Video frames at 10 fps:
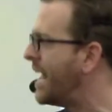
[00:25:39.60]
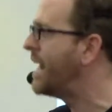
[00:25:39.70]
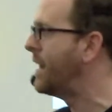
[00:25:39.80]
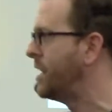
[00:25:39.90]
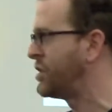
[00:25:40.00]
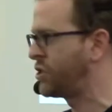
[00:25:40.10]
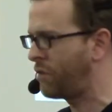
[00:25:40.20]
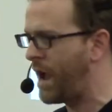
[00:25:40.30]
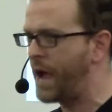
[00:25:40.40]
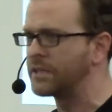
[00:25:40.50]
dead in its
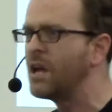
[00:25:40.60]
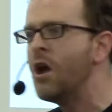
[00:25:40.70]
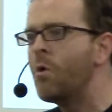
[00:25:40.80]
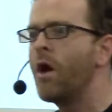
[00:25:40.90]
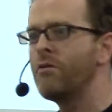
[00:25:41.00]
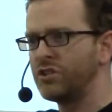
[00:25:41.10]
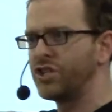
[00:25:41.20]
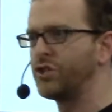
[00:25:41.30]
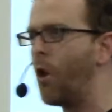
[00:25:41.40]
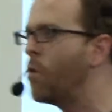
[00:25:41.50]
tracks. Whether
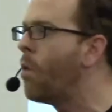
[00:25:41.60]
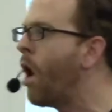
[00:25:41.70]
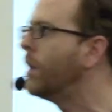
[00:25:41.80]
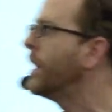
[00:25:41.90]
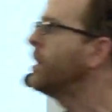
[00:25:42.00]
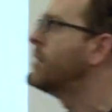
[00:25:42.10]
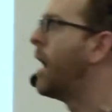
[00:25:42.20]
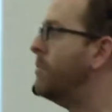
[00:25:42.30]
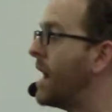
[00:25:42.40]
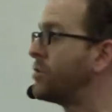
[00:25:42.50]
it's stonewalling,
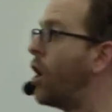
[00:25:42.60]
I'm not